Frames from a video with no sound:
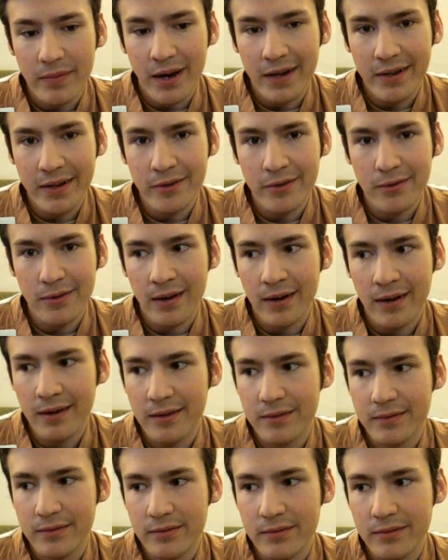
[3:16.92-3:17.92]
I
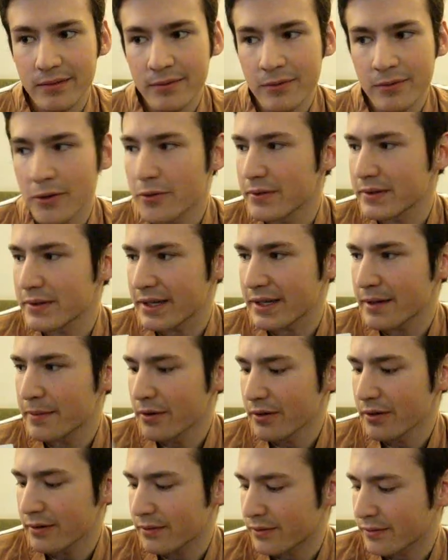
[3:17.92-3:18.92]
know, who was it,
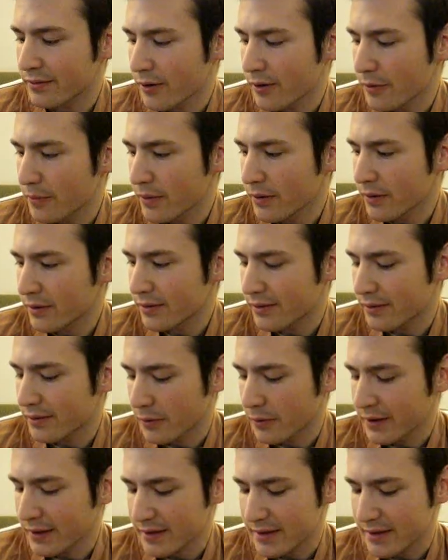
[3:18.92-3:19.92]
Ebert and Roper, the
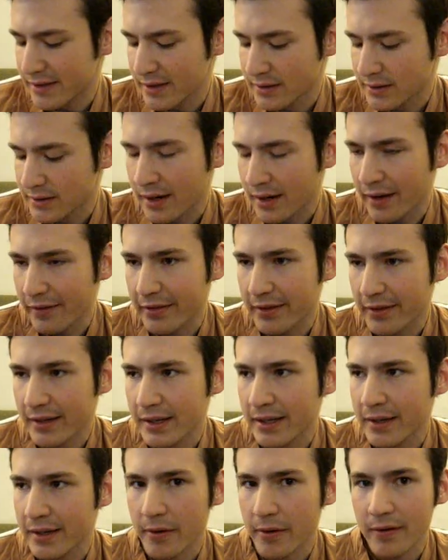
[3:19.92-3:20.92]
one that's still alive, I
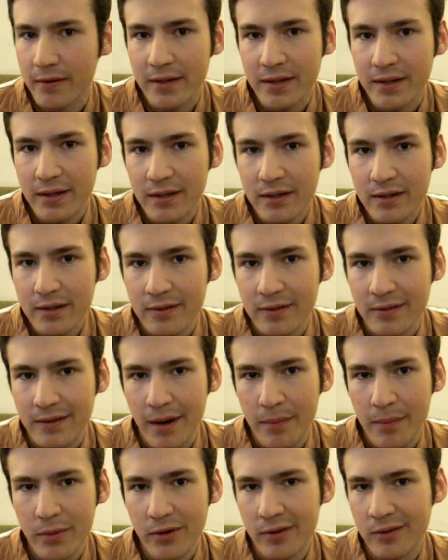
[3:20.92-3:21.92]
think Ebert, or
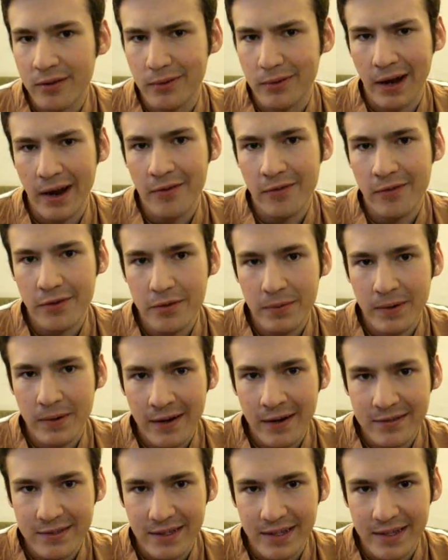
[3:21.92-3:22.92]
Ebert, or however you
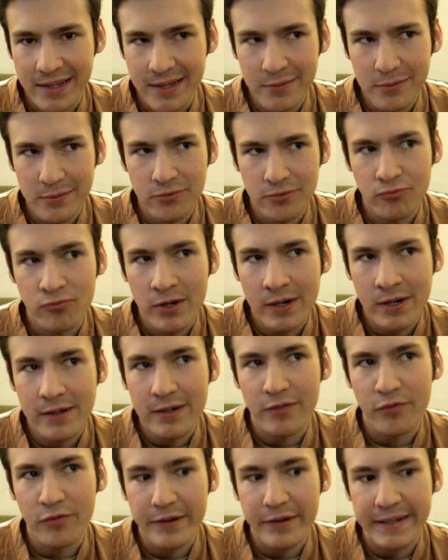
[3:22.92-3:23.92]
pronounce it, he was
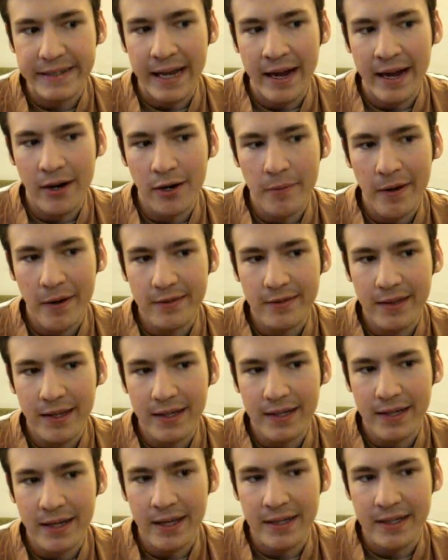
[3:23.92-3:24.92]
really freaked out about
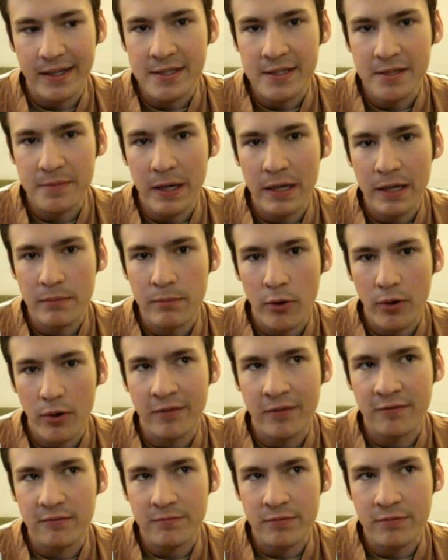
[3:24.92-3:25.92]
that, and he spent
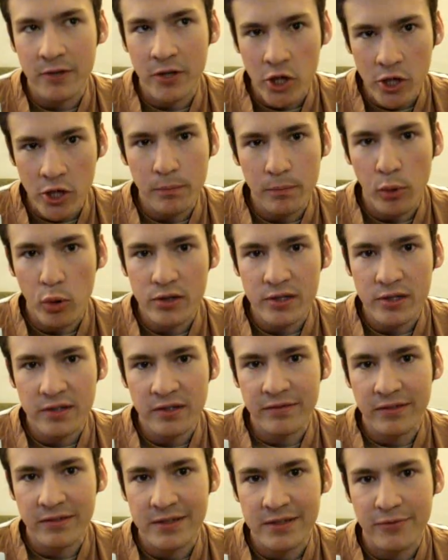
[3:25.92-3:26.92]
a good portion
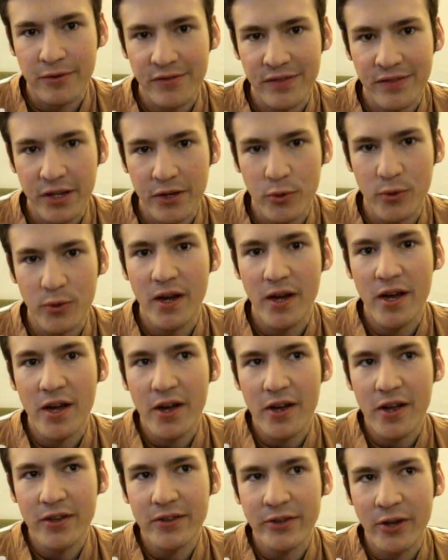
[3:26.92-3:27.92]
of his review
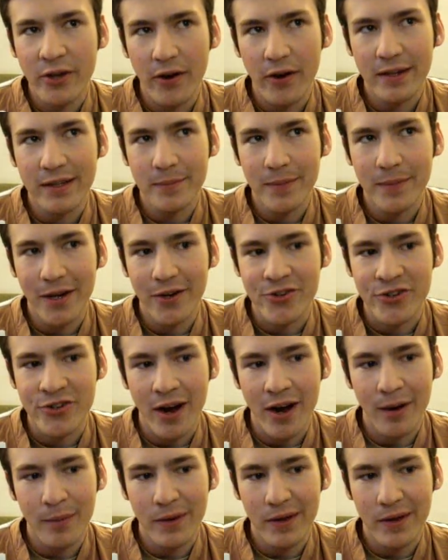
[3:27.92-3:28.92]
talking about
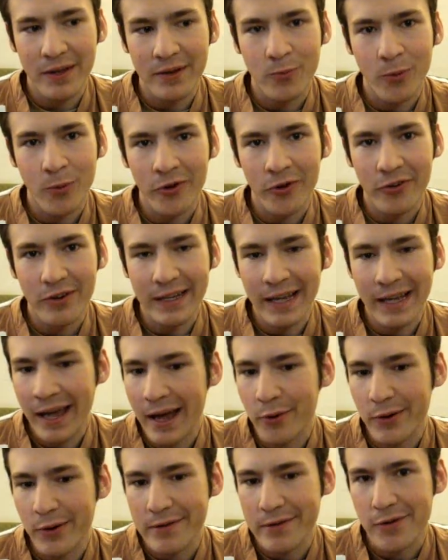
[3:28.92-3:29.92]
Jabba and wondering
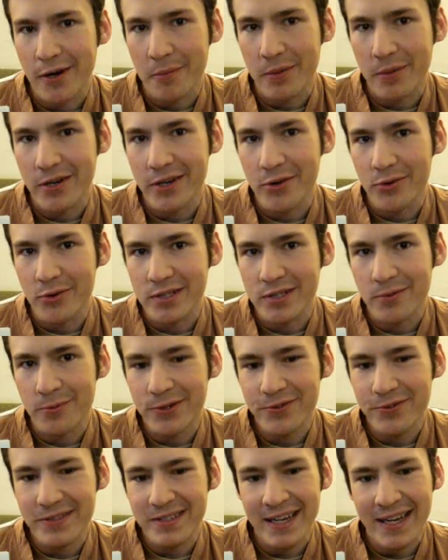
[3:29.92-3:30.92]
how he reproduced,
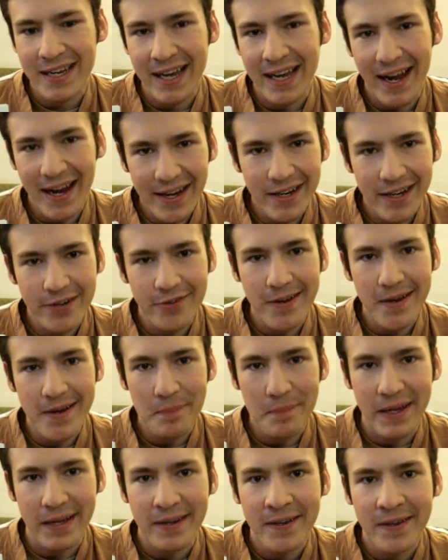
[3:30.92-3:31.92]
which was kind of
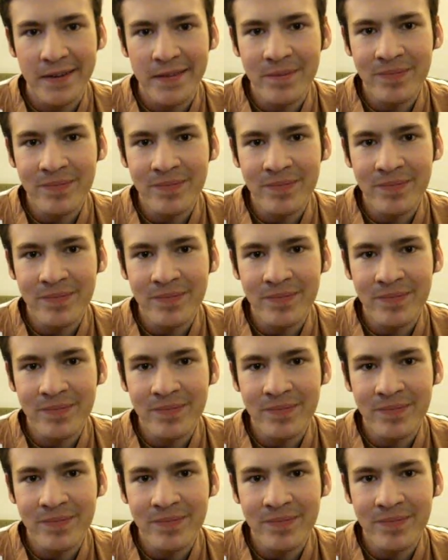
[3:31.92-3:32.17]
creepy.